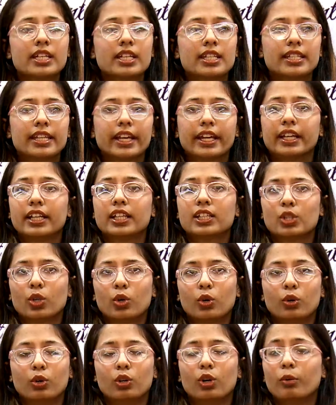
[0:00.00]
Second is
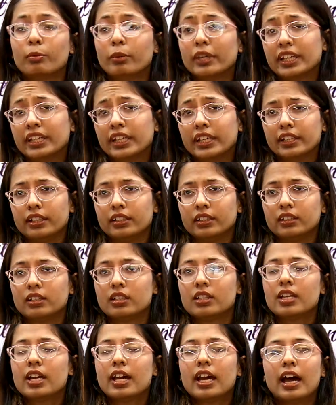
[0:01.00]
O, opinionated.
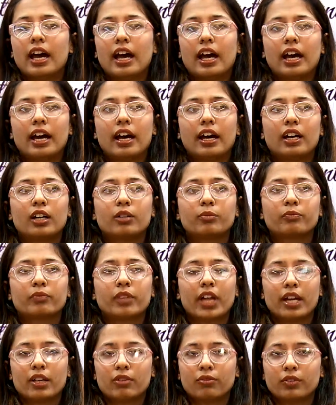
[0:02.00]
We
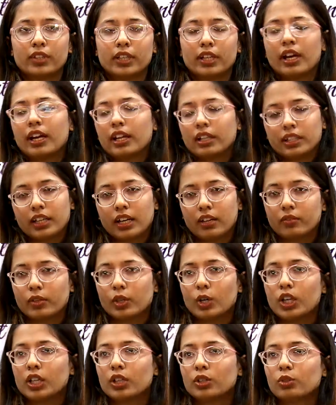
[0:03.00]

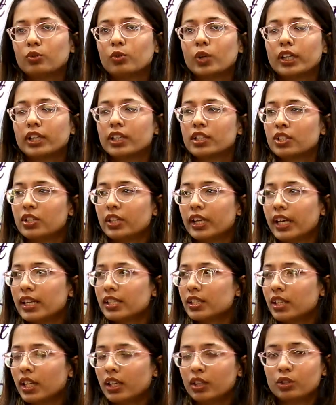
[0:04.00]
all know what history
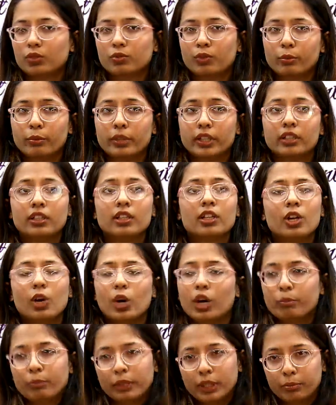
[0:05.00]
has done to women
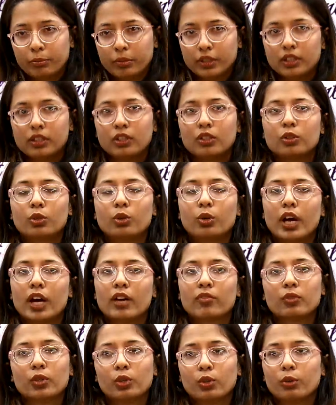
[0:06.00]
or people who
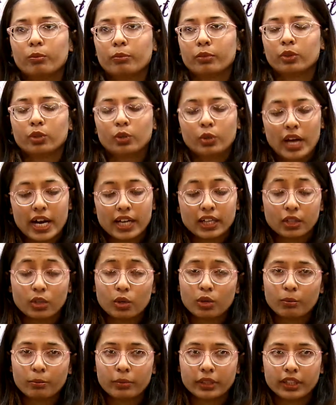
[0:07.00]
had
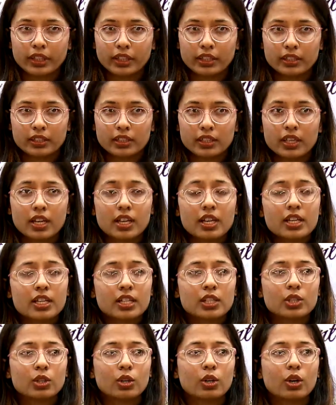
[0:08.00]
no opinions.
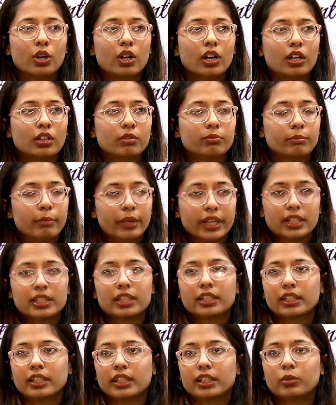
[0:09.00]
So
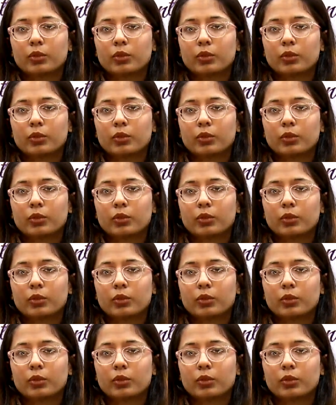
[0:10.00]
basically,